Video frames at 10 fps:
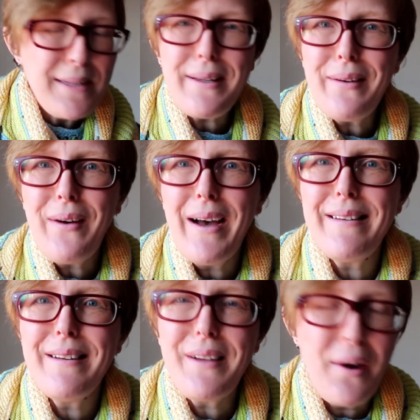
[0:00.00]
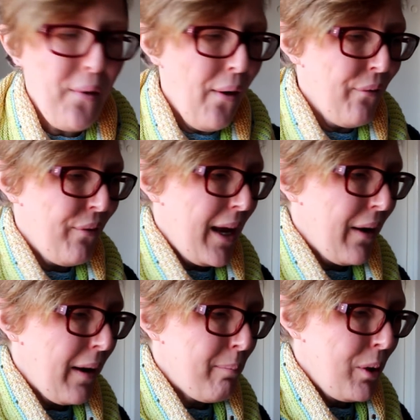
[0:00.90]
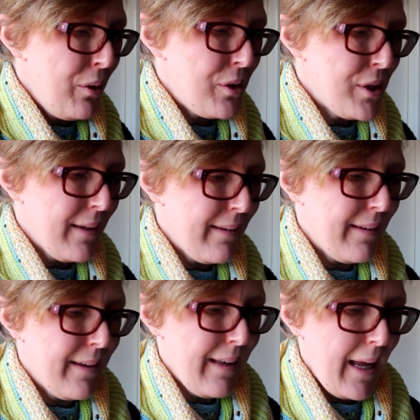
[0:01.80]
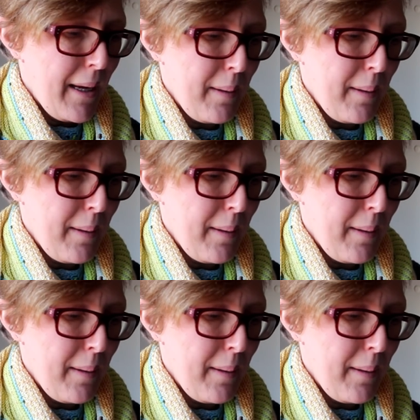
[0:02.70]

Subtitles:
So I did go off and I purchased